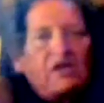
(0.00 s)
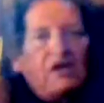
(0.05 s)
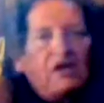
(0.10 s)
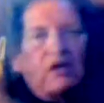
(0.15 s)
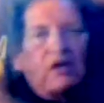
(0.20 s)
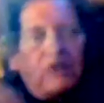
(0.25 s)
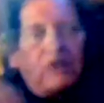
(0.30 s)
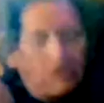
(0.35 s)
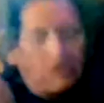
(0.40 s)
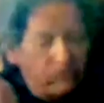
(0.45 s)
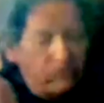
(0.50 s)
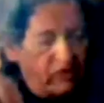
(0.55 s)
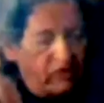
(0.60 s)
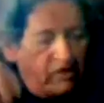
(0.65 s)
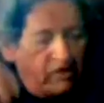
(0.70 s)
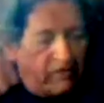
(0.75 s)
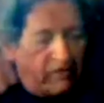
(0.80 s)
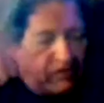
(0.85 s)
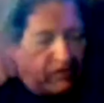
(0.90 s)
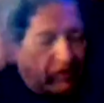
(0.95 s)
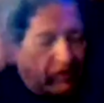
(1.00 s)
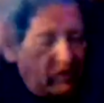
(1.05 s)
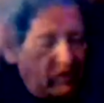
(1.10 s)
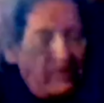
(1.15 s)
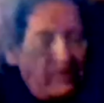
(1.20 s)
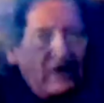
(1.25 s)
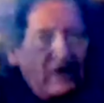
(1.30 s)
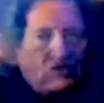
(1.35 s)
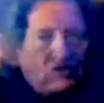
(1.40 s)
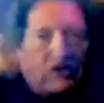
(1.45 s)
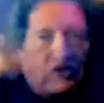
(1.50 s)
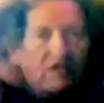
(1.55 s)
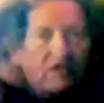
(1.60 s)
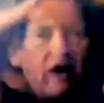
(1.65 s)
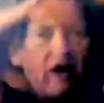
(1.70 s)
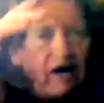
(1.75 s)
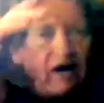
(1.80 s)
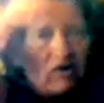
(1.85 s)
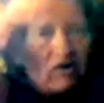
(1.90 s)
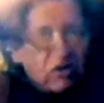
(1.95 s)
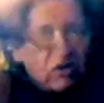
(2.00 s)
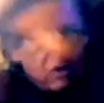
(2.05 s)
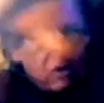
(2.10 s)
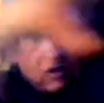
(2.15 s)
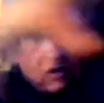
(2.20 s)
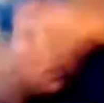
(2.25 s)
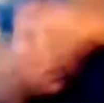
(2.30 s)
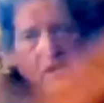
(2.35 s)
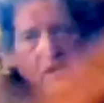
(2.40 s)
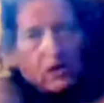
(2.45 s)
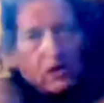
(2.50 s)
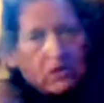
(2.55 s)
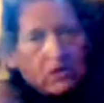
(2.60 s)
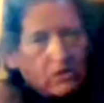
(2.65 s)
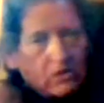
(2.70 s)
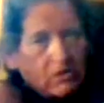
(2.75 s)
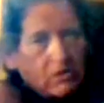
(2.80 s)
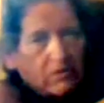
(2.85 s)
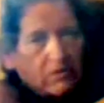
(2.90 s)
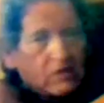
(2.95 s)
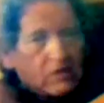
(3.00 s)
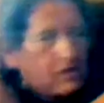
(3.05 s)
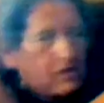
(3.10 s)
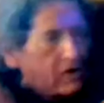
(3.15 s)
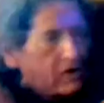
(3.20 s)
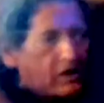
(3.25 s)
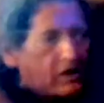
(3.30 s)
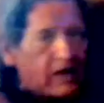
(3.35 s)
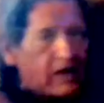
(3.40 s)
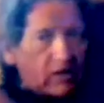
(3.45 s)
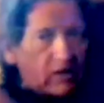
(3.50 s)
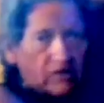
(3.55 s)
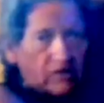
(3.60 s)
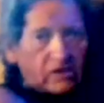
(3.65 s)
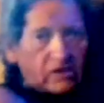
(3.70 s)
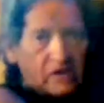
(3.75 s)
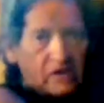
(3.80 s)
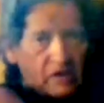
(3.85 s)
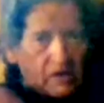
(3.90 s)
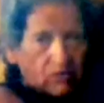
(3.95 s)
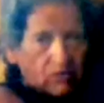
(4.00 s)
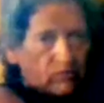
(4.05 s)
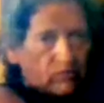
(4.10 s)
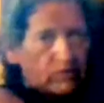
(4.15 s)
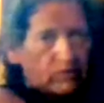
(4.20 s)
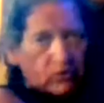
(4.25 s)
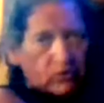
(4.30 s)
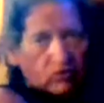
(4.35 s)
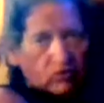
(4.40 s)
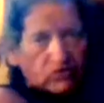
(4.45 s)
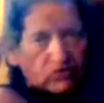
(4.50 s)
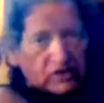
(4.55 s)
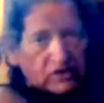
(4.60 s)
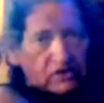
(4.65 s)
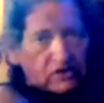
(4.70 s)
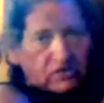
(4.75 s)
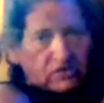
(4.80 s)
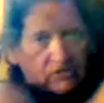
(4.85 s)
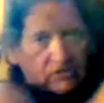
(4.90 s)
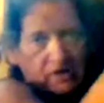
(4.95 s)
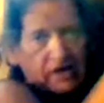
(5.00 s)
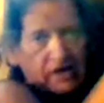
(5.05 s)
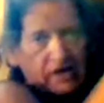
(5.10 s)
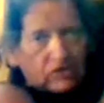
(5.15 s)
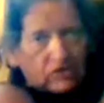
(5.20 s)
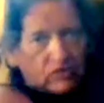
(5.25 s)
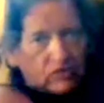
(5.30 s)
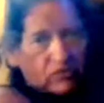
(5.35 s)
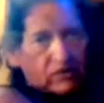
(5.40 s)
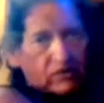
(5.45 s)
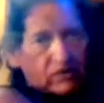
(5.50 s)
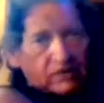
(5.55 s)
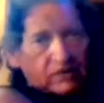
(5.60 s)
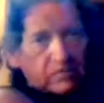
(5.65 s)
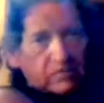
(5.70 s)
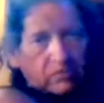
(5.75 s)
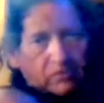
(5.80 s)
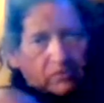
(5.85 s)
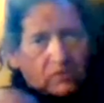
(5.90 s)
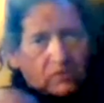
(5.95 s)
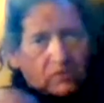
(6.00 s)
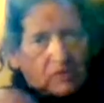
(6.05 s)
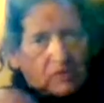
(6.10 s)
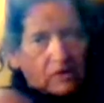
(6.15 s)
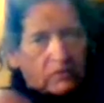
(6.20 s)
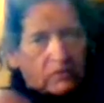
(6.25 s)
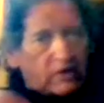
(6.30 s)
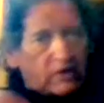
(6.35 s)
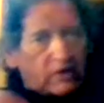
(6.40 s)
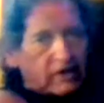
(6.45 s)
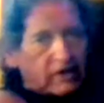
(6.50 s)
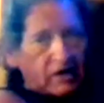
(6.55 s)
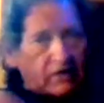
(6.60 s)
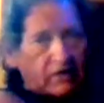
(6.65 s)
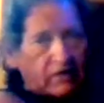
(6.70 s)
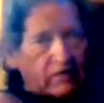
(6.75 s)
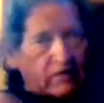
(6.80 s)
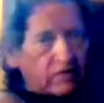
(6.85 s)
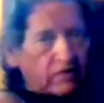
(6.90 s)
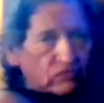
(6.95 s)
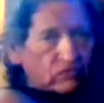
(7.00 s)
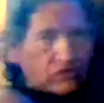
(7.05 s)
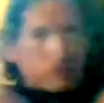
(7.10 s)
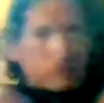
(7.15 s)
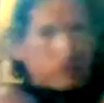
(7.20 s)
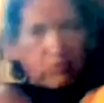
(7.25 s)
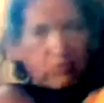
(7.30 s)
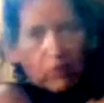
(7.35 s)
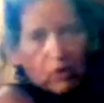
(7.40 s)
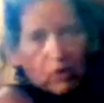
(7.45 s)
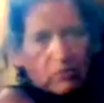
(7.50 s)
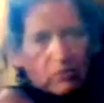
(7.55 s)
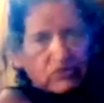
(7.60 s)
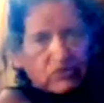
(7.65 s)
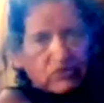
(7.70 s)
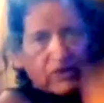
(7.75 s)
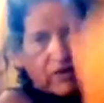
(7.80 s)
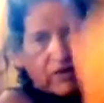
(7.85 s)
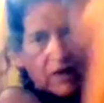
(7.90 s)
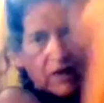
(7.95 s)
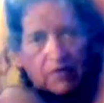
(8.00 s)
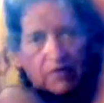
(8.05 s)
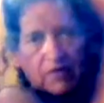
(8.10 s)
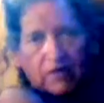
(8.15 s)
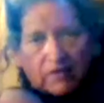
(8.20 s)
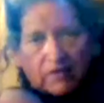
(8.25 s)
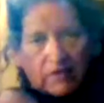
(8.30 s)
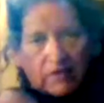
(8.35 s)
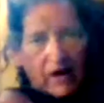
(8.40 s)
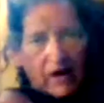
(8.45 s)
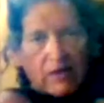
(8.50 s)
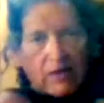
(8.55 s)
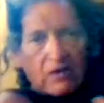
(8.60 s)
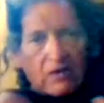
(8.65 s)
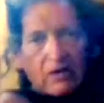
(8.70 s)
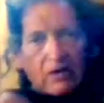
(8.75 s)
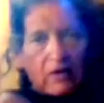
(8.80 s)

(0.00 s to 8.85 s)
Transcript: Okay, so if you can imagine a tire on a car, right, and how the rim goes in, the edge of the rim right? And then there's this bulbous area around the tire.